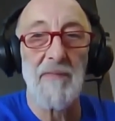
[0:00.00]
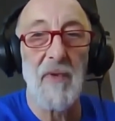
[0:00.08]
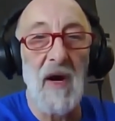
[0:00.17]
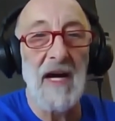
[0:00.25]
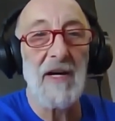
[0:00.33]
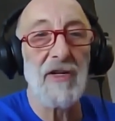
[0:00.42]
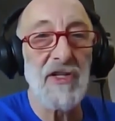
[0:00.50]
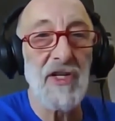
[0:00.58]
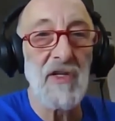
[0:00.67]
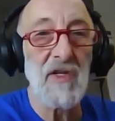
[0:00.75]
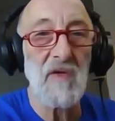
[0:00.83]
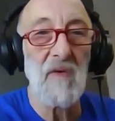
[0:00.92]
prior
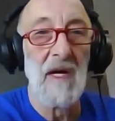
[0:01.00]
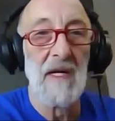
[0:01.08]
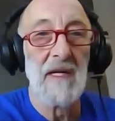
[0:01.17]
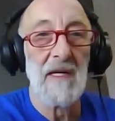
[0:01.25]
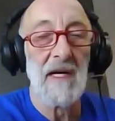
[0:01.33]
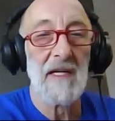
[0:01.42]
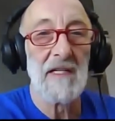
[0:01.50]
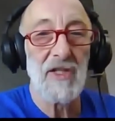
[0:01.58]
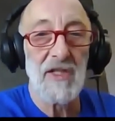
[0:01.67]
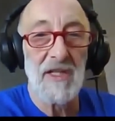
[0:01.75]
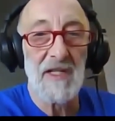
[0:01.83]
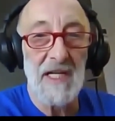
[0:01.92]
to the
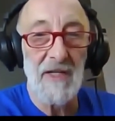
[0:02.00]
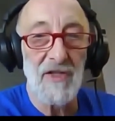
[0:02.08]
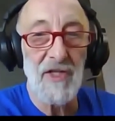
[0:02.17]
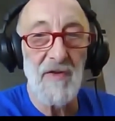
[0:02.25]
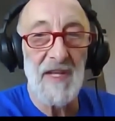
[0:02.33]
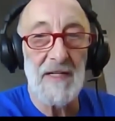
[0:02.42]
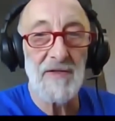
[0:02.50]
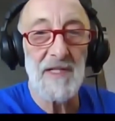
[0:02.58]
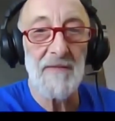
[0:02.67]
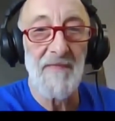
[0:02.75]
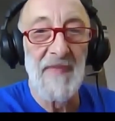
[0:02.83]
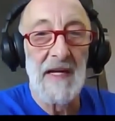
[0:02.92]
year 2000.
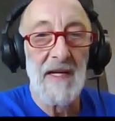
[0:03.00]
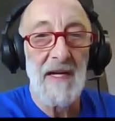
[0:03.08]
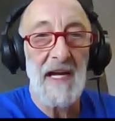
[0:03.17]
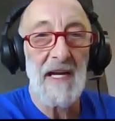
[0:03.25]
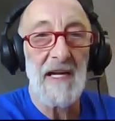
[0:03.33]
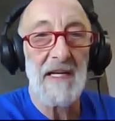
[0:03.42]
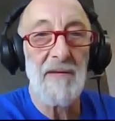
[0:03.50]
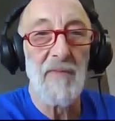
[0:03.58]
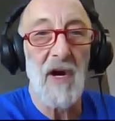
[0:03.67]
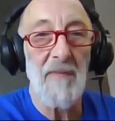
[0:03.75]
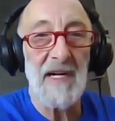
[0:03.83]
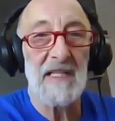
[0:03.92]
And he
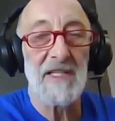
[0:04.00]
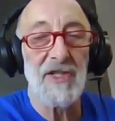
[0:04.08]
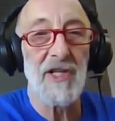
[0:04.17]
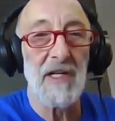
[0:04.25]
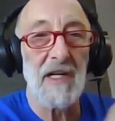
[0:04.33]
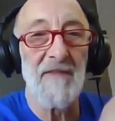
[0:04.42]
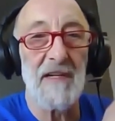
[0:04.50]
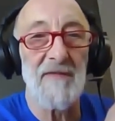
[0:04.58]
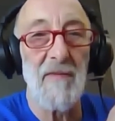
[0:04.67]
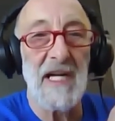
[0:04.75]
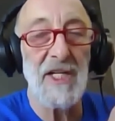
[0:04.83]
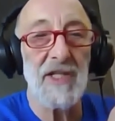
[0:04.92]
brought back this chunk of
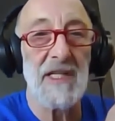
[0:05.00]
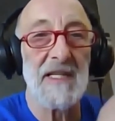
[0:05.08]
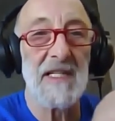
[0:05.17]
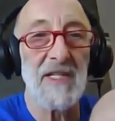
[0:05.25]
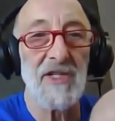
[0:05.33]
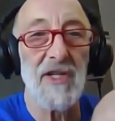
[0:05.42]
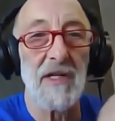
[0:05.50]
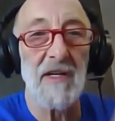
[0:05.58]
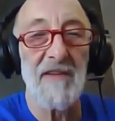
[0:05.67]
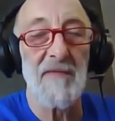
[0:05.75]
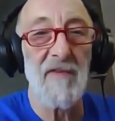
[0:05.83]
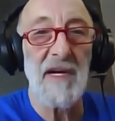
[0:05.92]
information, and this chunk of
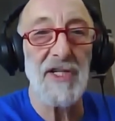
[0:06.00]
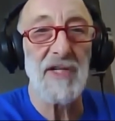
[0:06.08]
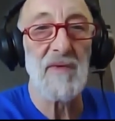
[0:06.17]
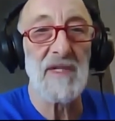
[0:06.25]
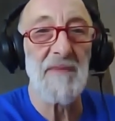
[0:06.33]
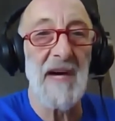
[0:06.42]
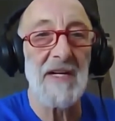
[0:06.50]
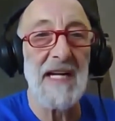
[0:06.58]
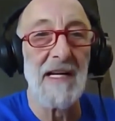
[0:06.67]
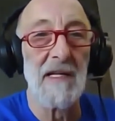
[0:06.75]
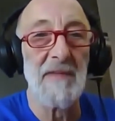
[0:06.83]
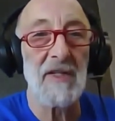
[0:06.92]
information was about an
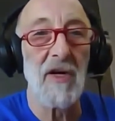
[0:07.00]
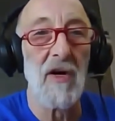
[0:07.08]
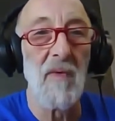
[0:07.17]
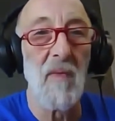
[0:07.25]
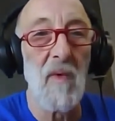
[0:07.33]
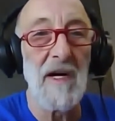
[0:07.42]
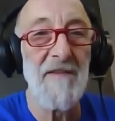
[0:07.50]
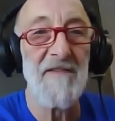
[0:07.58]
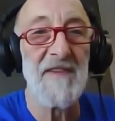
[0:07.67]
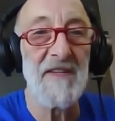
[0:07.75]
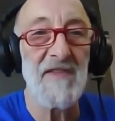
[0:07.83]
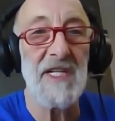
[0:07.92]
element called
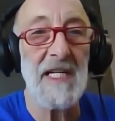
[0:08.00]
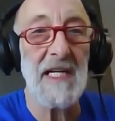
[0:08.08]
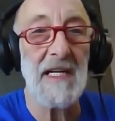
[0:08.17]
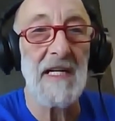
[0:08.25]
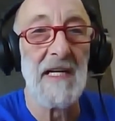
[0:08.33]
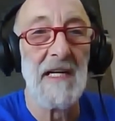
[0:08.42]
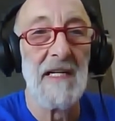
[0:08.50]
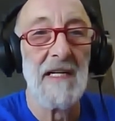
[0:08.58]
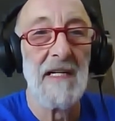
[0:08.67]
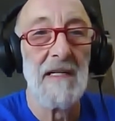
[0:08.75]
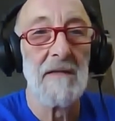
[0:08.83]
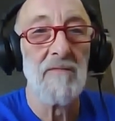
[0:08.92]
115.
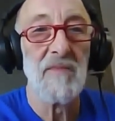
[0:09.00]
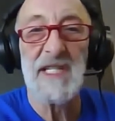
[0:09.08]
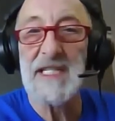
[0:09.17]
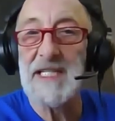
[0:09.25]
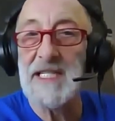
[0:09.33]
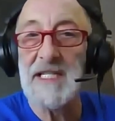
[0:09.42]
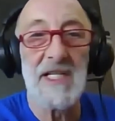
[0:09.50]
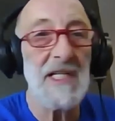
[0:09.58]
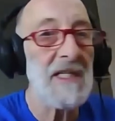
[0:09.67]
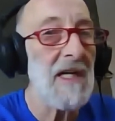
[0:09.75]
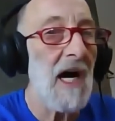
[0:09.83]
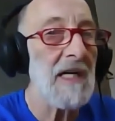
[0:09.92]
Does
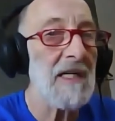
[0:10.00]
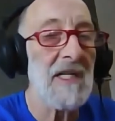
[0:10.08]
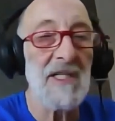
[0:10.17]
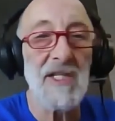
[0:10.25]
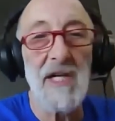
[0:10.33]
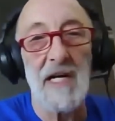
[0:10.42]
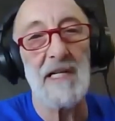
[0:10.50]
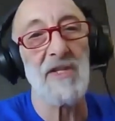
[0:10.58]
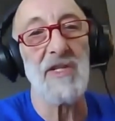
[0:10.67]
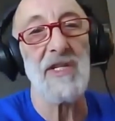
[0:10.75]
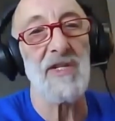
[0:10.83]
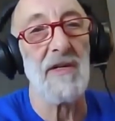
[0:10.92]
not
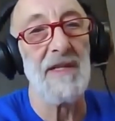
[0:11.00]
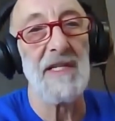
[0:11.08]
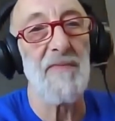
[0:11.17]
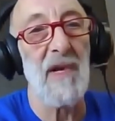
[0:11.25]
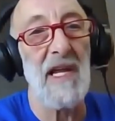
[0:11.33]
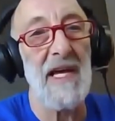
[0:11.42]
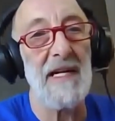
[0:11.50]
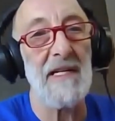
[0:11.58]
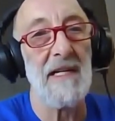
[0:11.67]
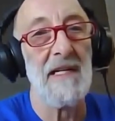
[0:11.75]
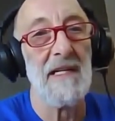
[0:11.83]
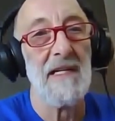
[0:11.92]
exist on this planet,
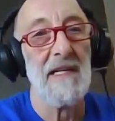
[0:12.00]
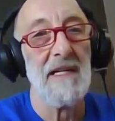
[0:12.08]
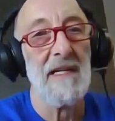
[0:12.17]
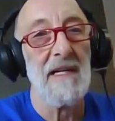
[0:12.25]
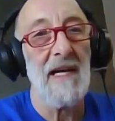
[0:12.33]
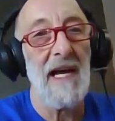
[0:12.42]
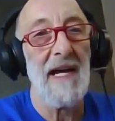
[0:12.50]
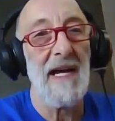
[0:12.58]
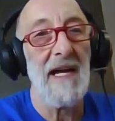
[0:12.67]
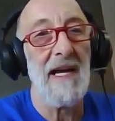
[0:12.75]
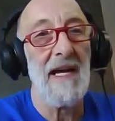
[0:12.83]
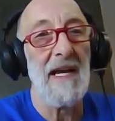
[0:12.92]

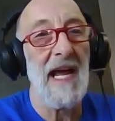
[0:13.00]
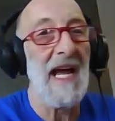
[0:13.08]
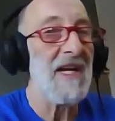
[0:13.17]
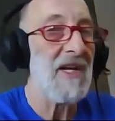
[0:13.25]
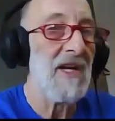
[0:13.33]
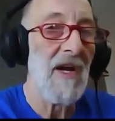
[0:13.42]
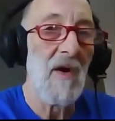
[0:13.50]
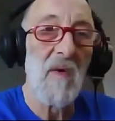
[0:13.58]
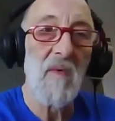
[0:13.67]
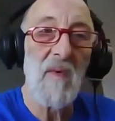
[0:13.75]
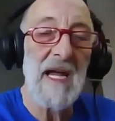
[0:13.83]
and he had no